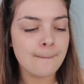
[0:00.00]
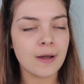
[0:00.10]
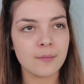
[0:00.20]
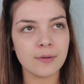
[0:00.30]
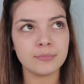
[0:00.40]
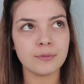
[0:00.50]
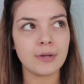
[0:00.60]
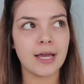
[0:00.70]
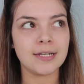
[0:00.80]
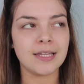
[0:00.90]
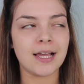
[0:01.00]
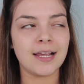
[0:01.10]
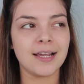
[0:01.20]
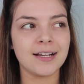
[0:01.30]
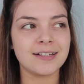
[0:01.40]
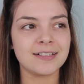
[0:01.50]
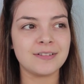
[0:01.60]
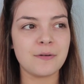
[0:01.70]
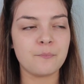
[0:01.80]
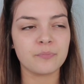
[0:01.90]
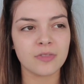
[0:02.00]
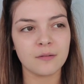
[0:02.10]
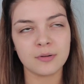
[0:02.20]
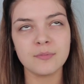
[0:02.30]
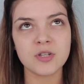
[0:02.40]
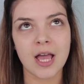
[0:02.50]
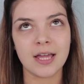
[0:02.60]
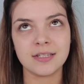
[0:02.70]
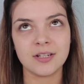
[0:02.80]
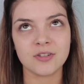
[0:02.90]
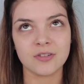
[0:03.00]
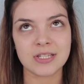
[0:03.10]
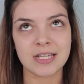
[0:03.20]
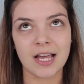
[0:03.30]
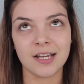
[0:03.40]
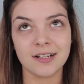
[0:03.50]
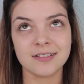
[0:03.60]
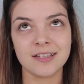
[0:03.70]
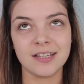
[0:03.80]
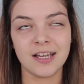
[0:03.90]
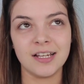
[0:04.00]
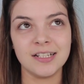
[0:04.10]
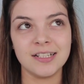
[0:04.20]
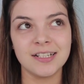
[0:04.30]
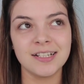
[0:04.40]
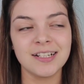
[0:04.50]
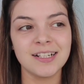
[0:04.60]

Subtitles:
But I remember when we had like, pretty much our head teacher got sacked, and then